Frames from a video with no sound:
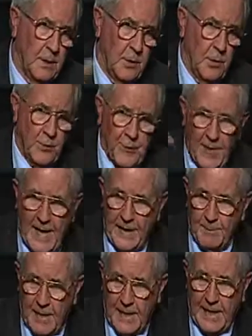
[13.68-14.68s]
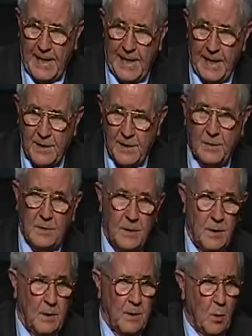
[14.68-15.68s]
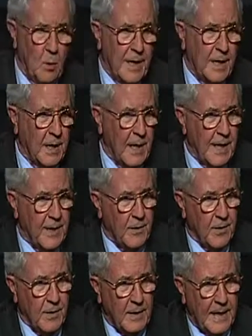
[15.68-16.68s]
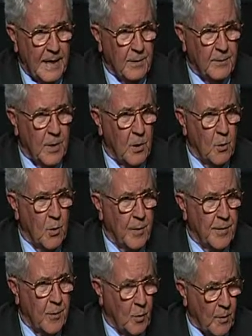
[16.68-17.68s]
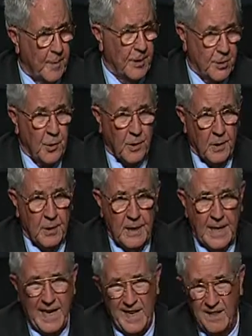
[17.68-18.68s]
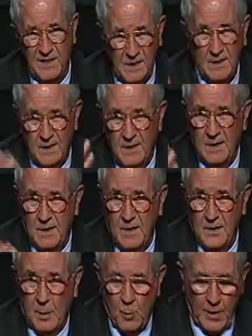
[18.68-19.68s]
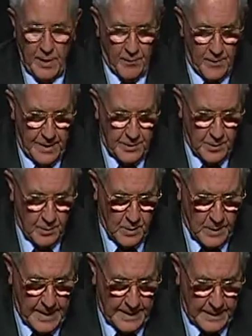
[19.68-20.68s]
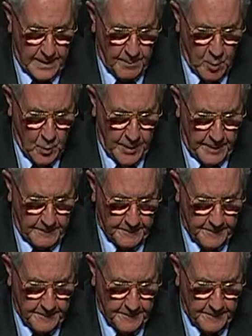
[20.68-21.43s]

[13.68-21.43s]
do the flight mechanics, a week later out of low Earth orbit, you're going to land somewhere around 2 o'clock in the morning.